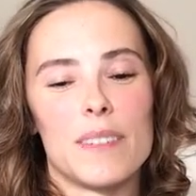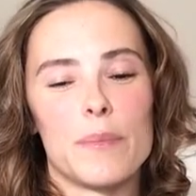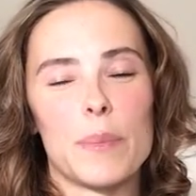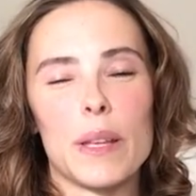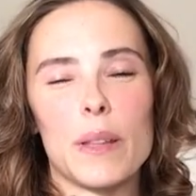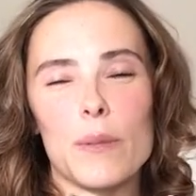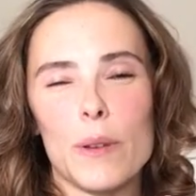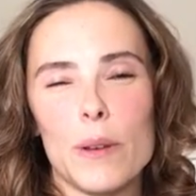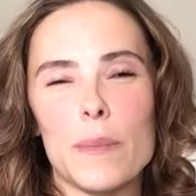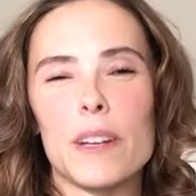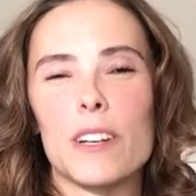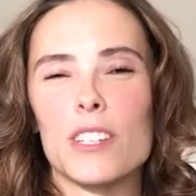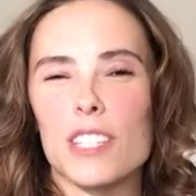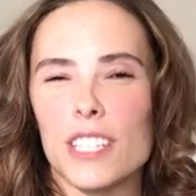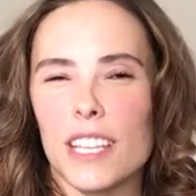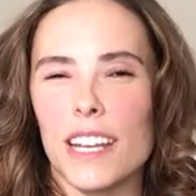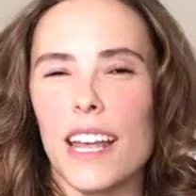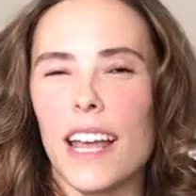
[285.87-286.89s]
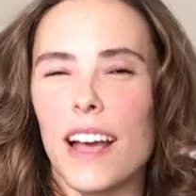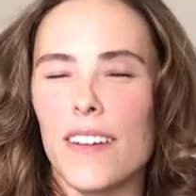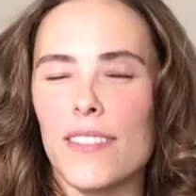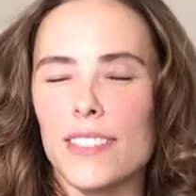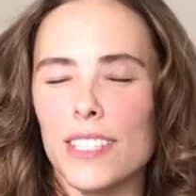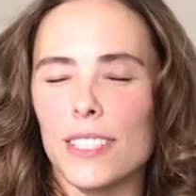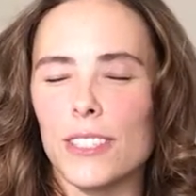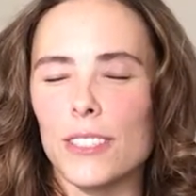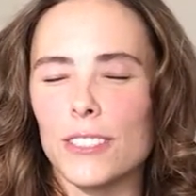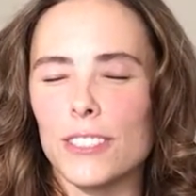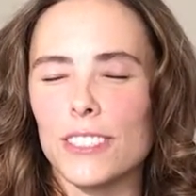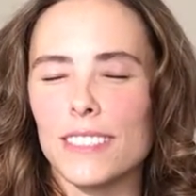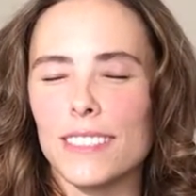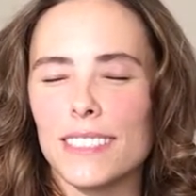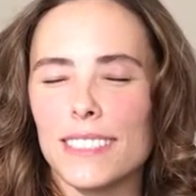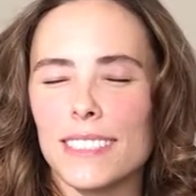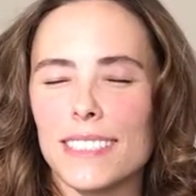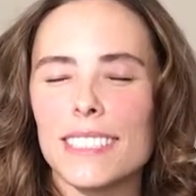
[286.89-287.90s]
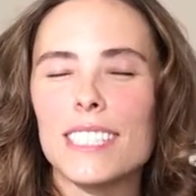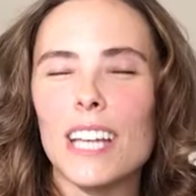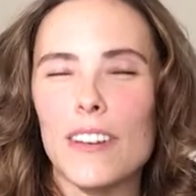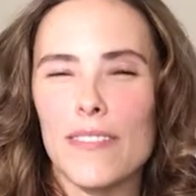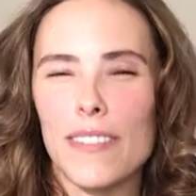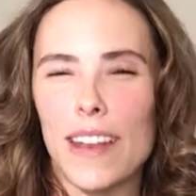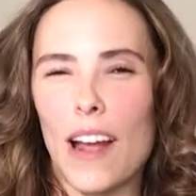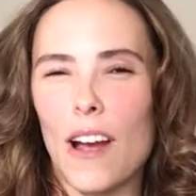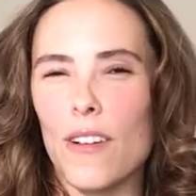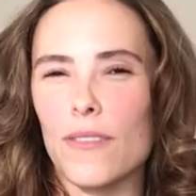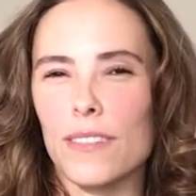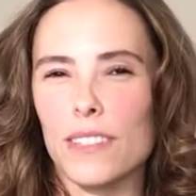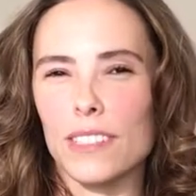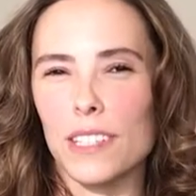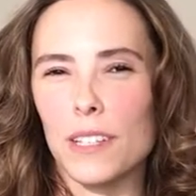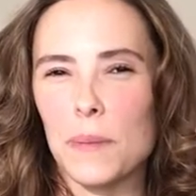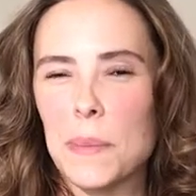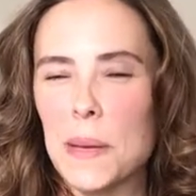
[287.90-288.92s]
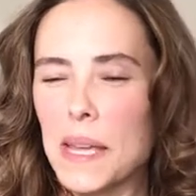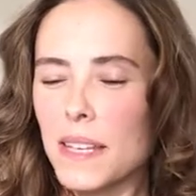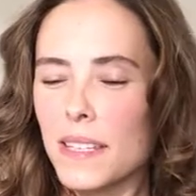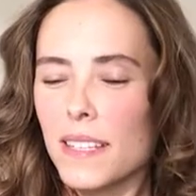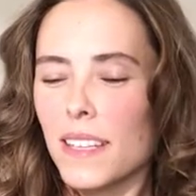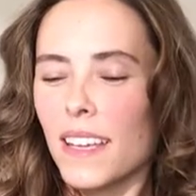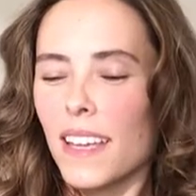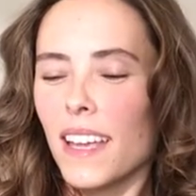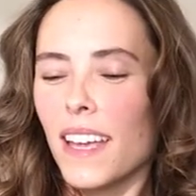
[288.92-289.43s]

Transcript: but women are just going to have to tough it out for a little bit.